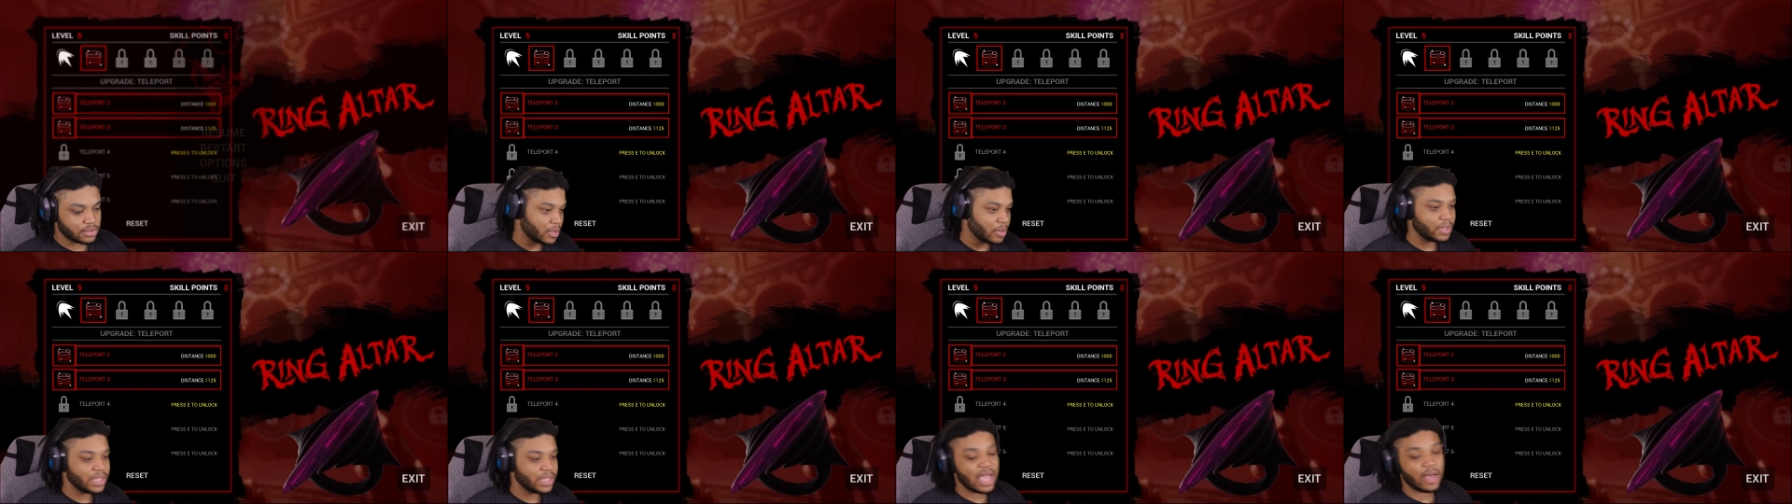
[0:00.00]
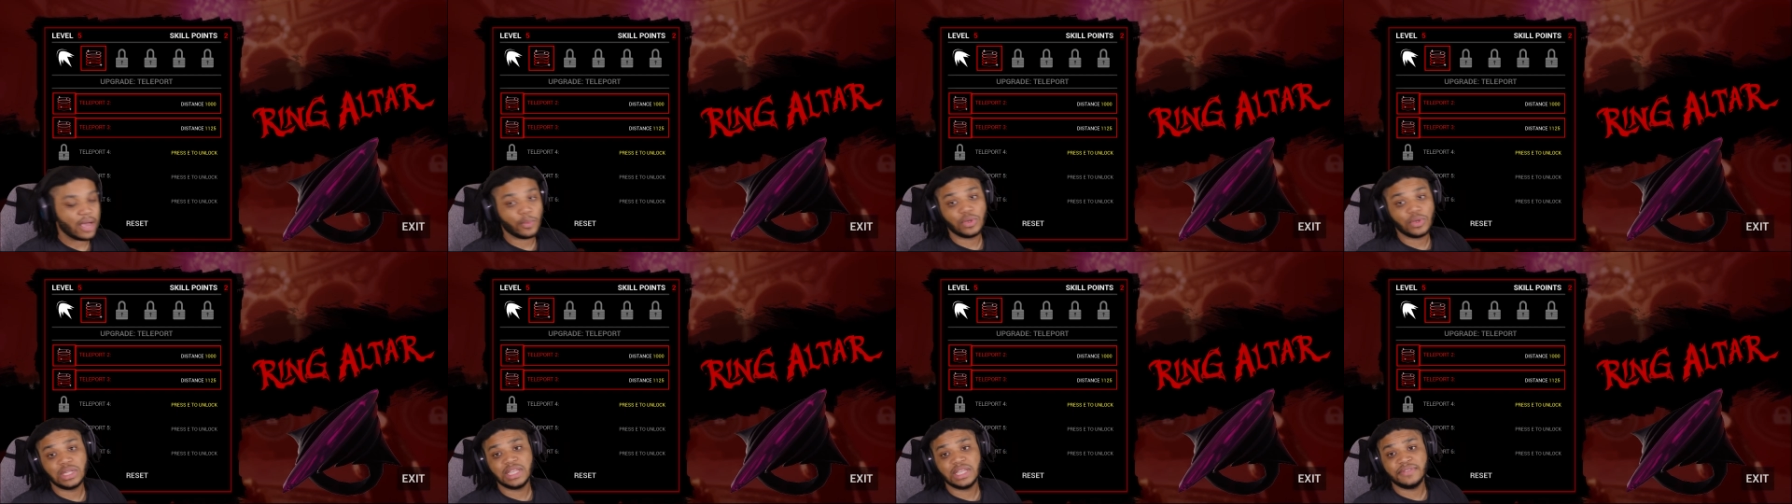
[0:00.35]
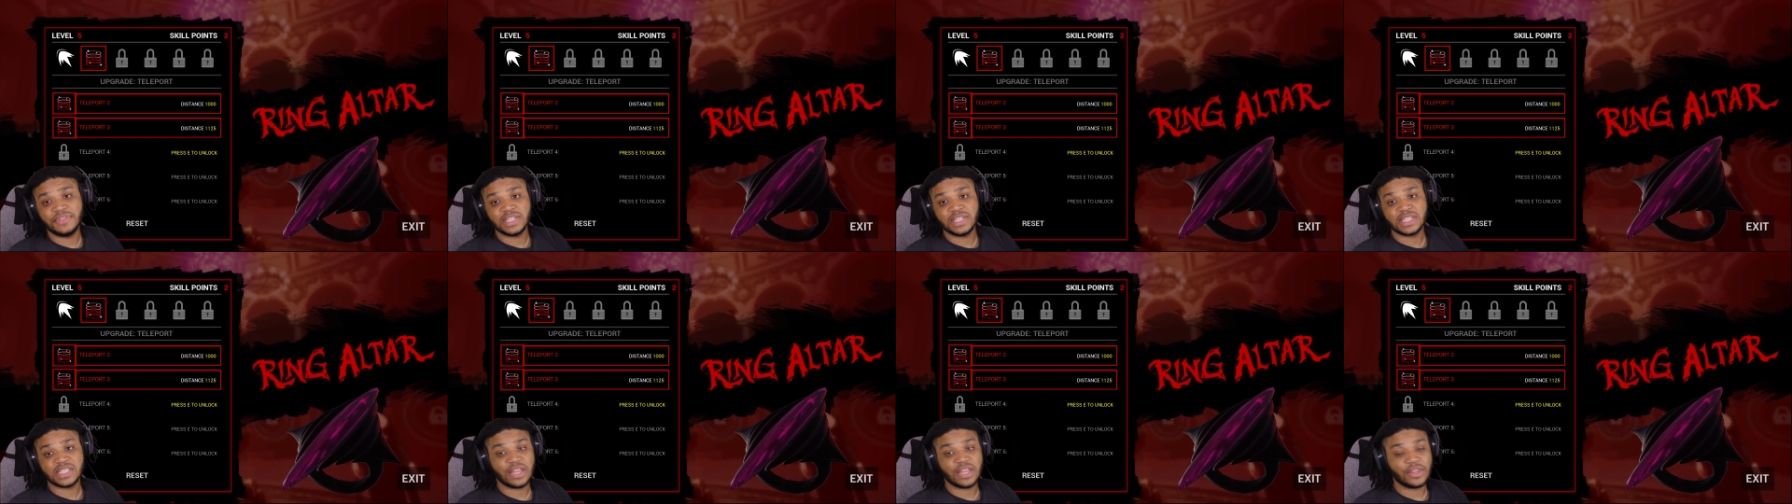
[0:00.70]
But yeah, we'll leave
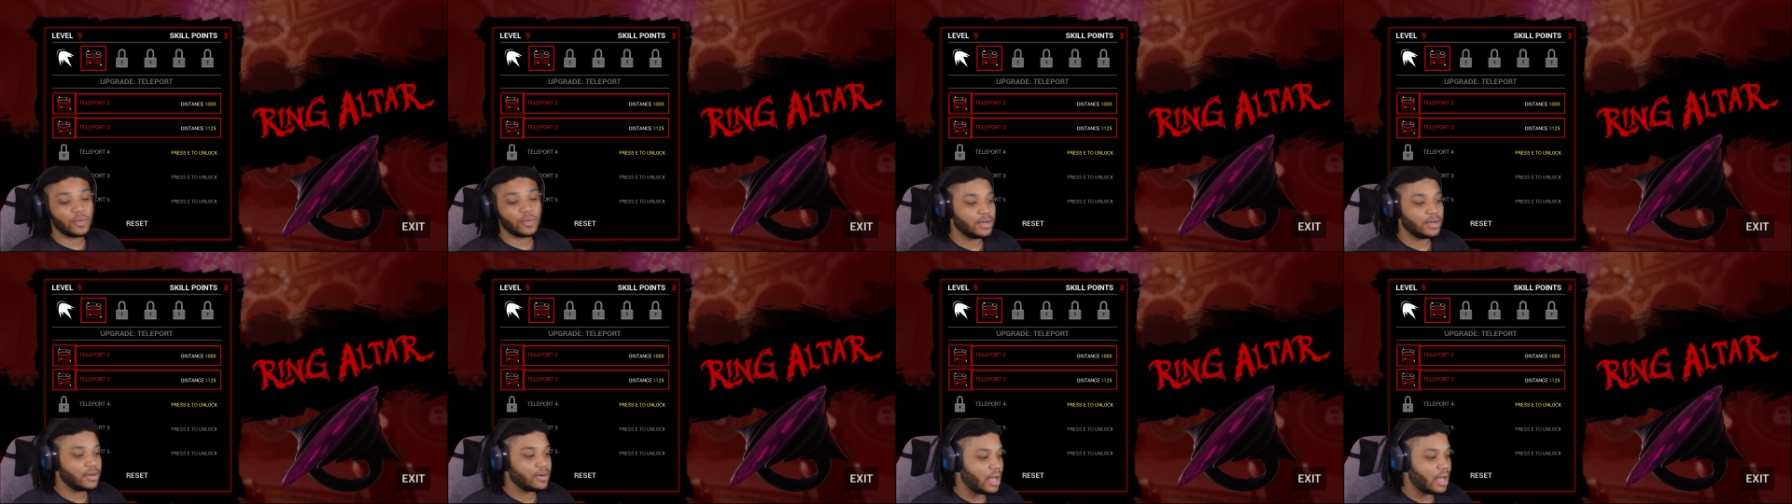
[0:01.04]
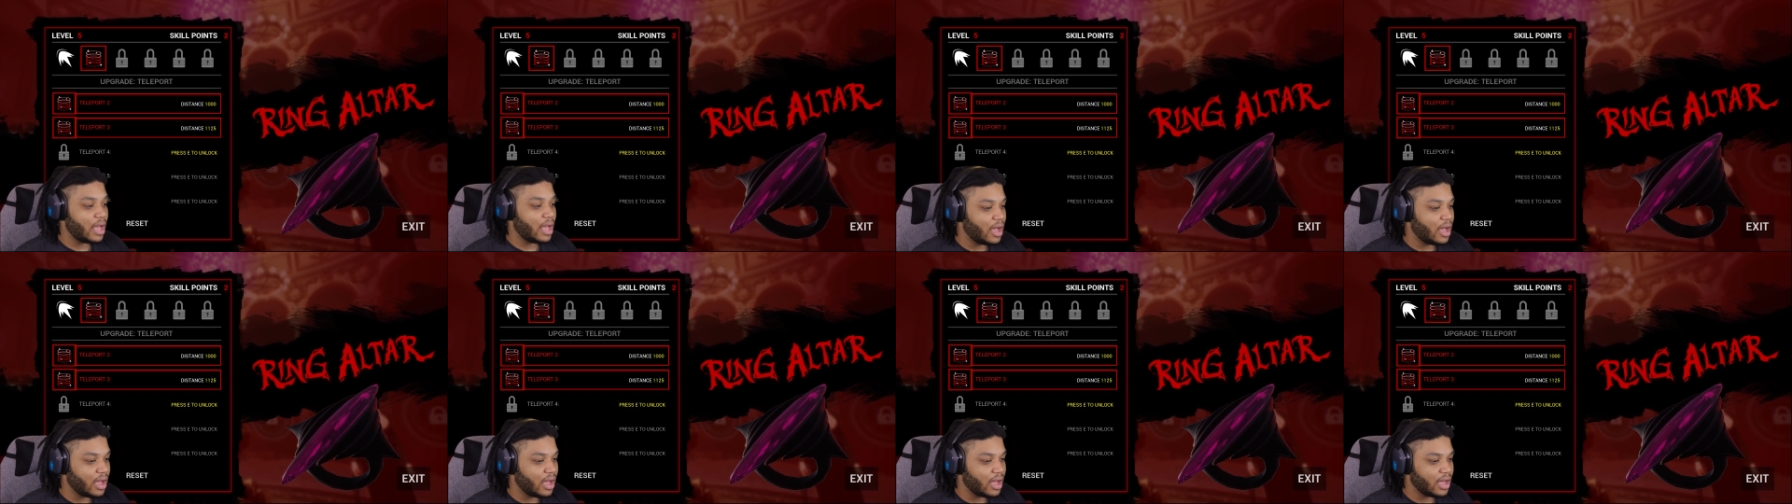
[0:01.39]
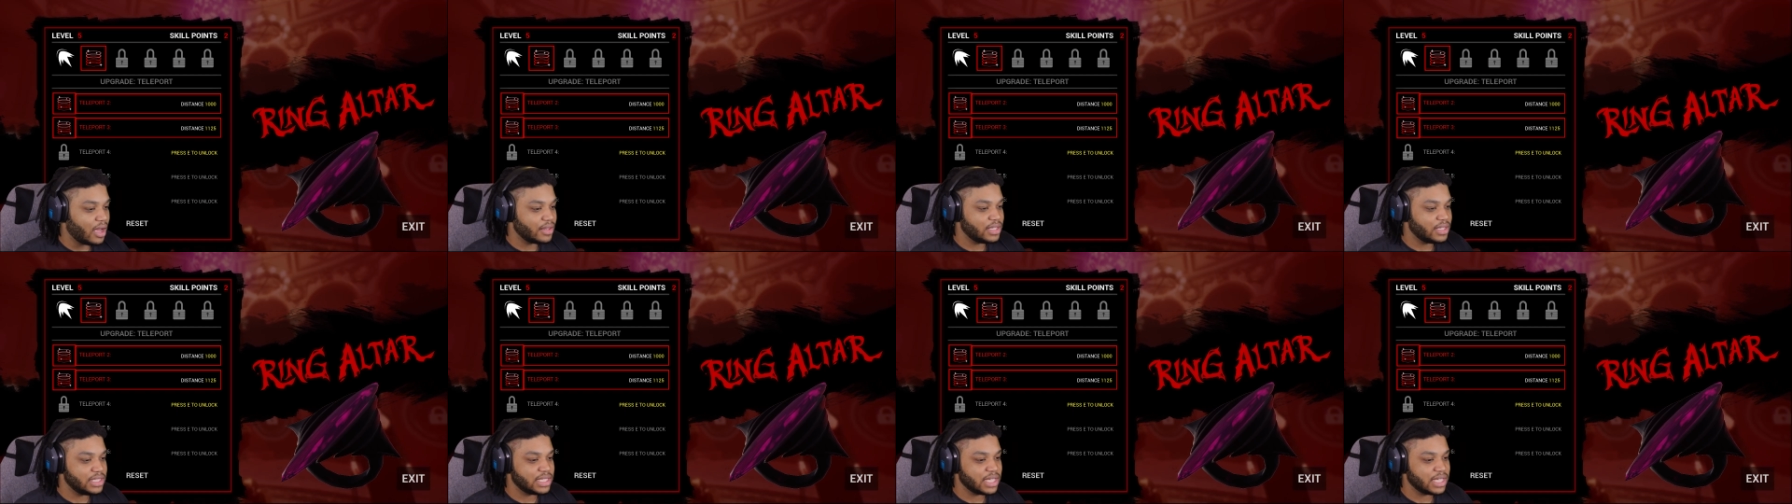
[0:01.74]
this other one,
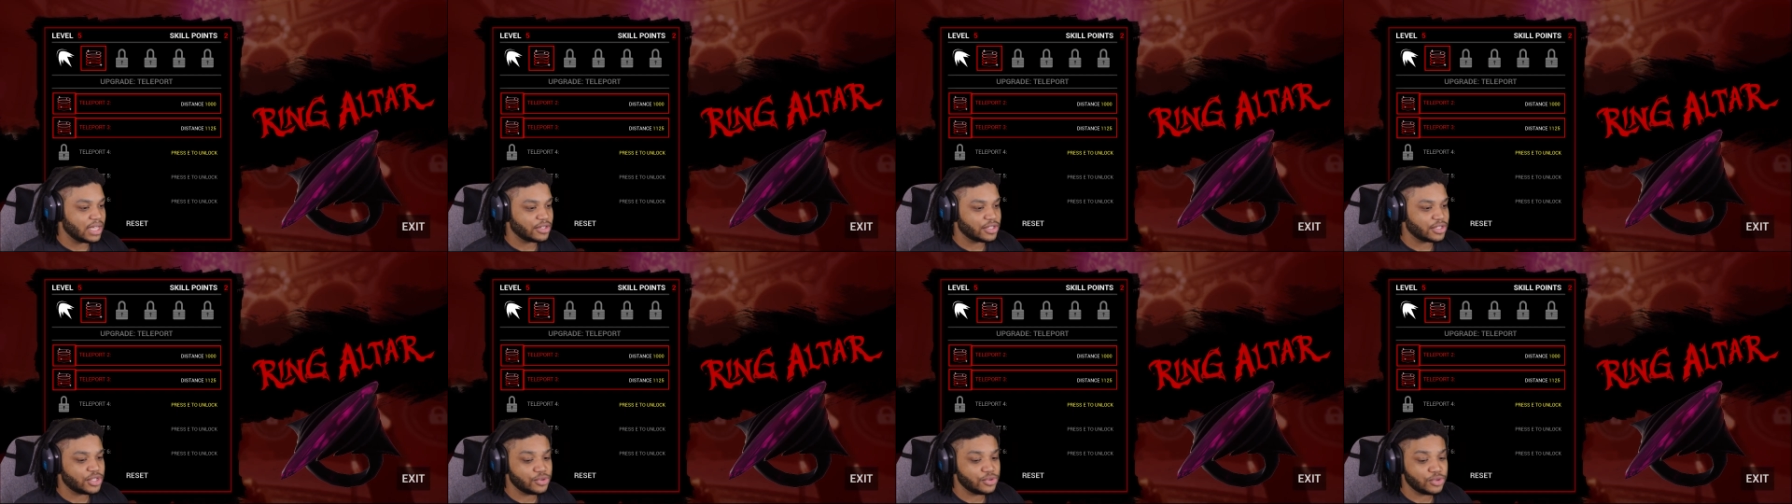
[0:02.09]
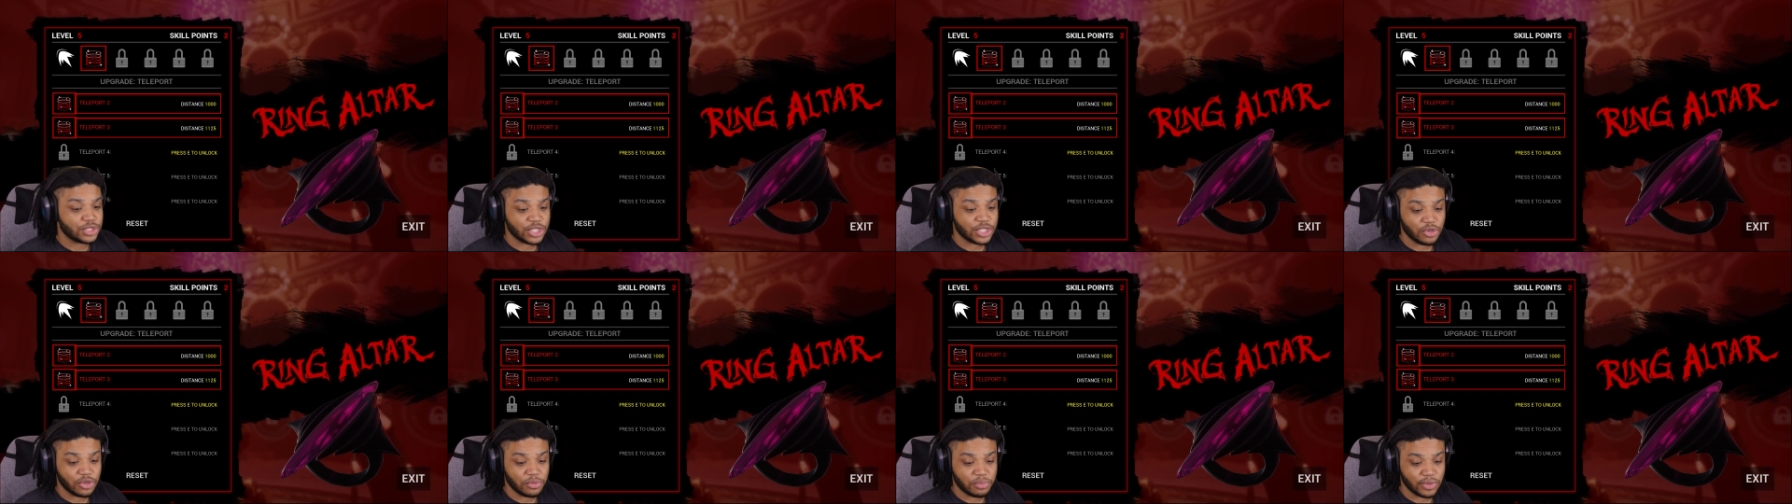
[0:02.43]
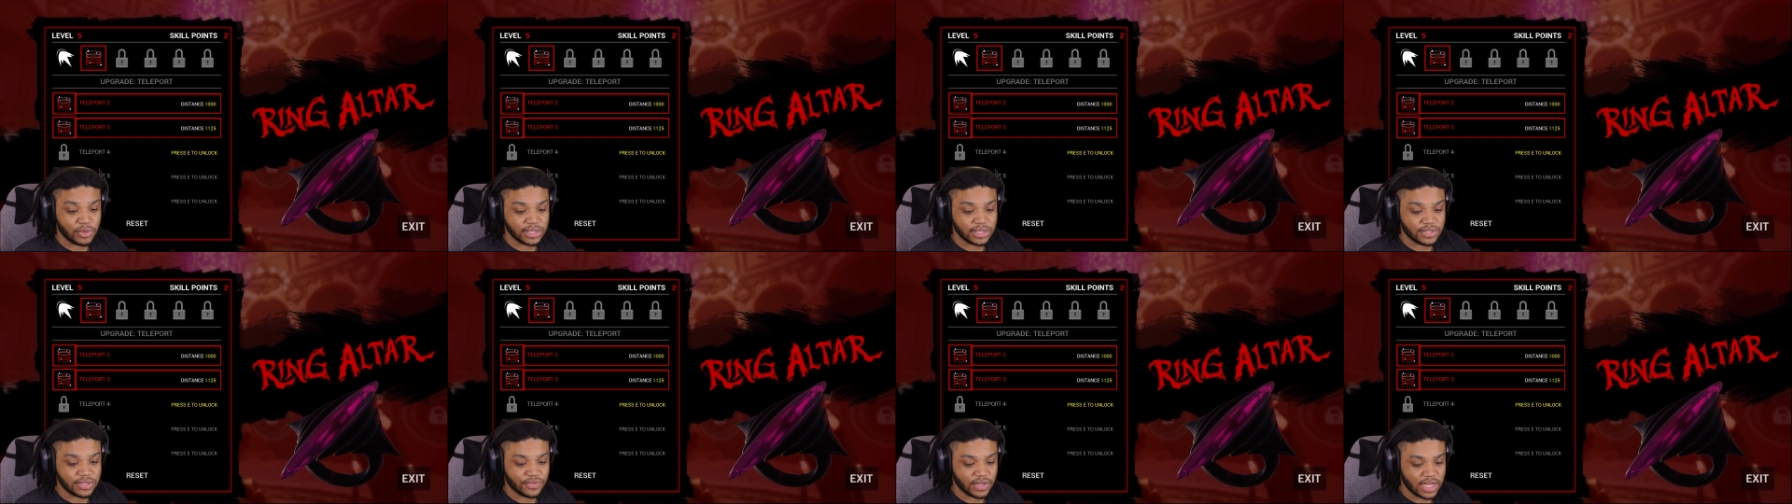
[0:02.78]
uh, these other two skill
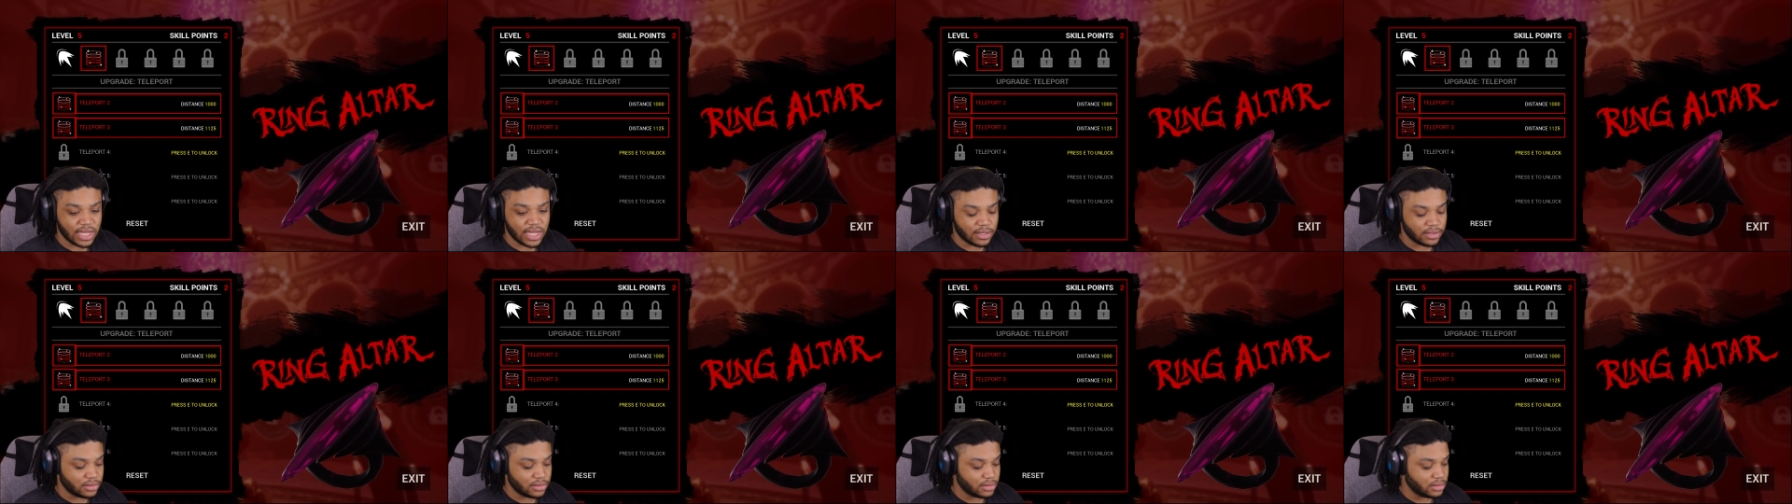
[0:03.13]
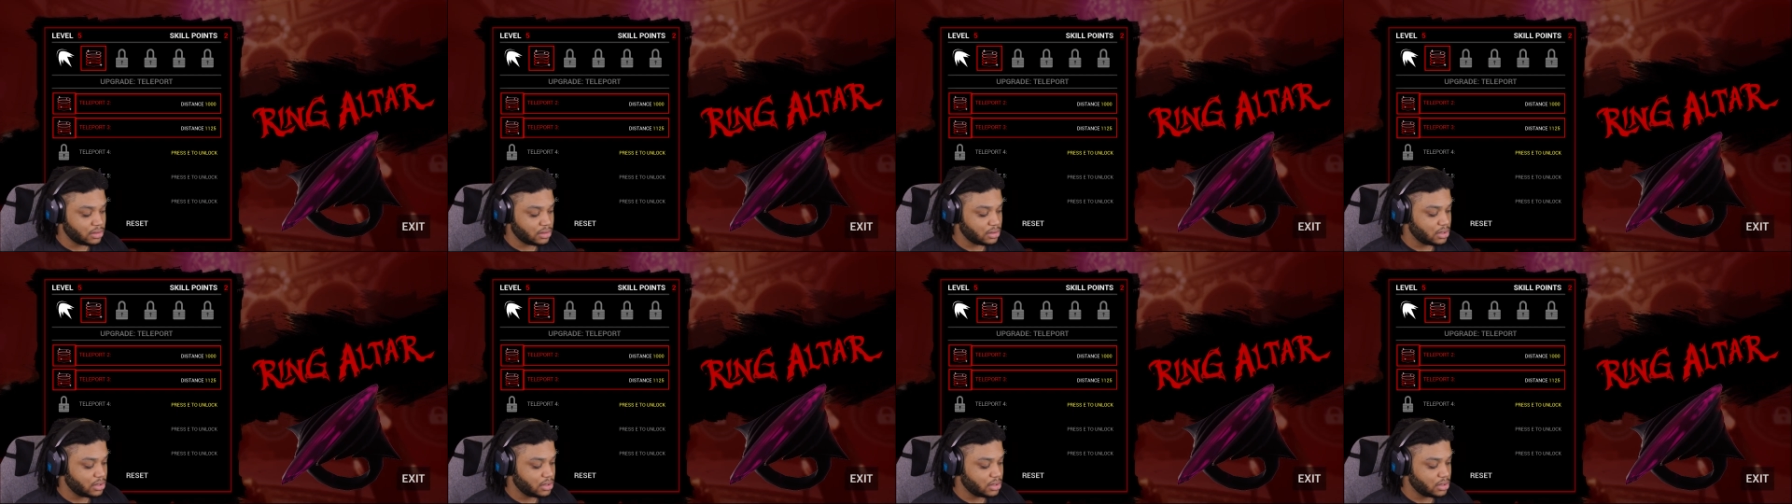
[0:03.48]
points for now